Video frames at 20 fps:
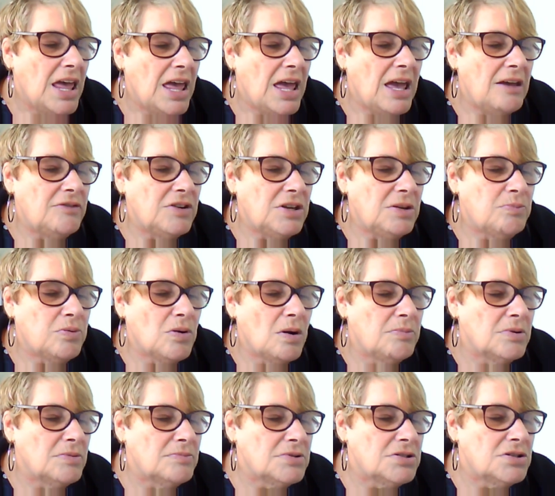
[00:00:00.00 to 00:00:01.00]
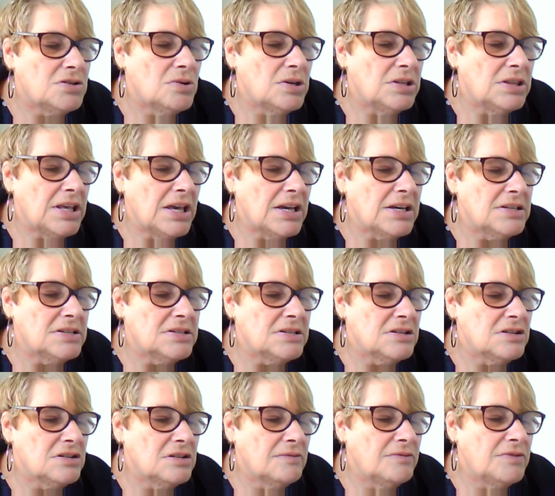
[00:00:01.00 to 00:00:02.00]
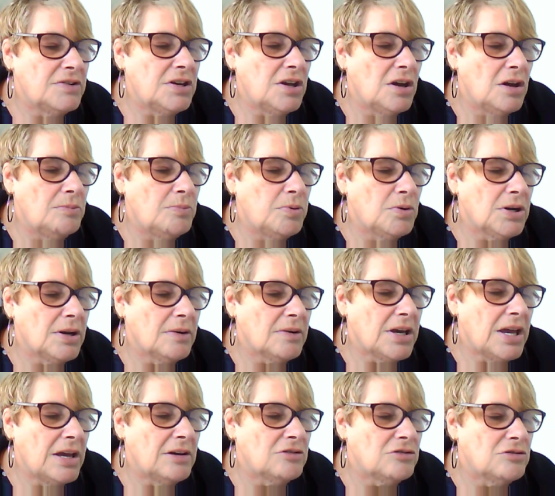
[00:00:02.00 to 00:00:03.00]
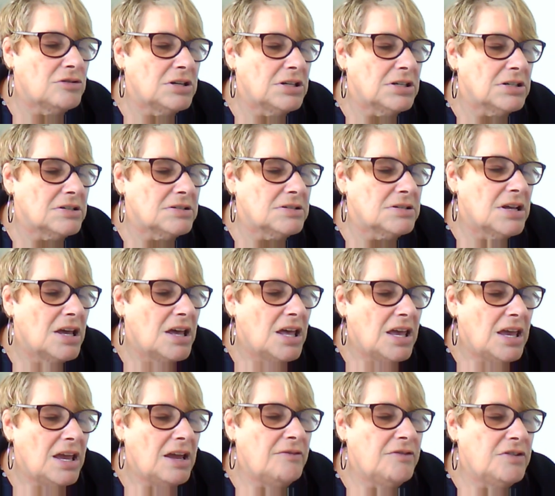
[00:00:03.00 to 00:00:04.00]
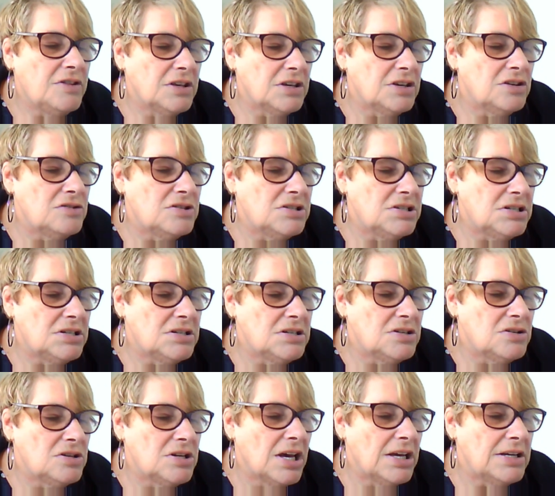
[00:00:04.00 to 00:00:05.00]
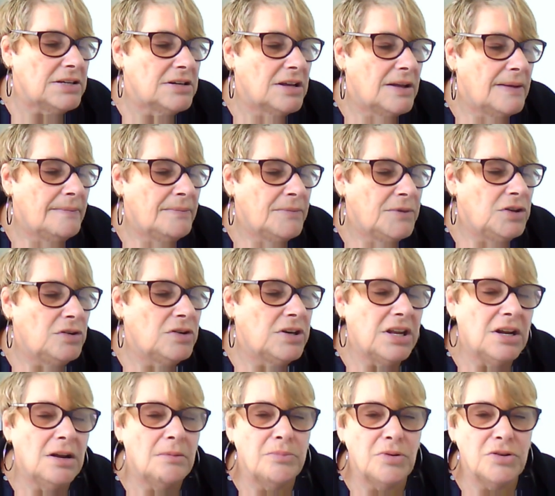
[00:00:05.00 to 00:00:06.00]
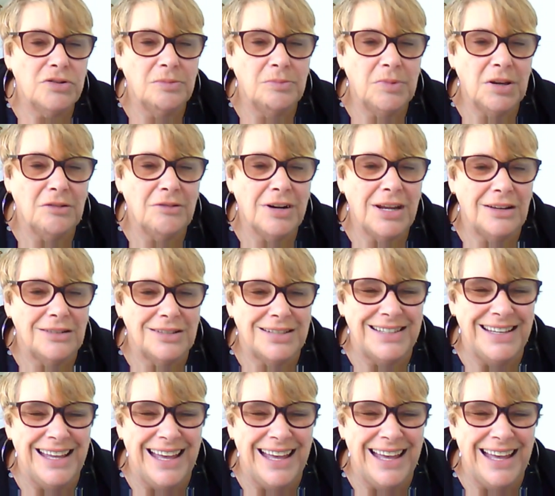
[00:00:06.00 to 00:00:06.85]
have any problems doing that, considering the video you put up contradicts everything you said to date. You cannot boss me around.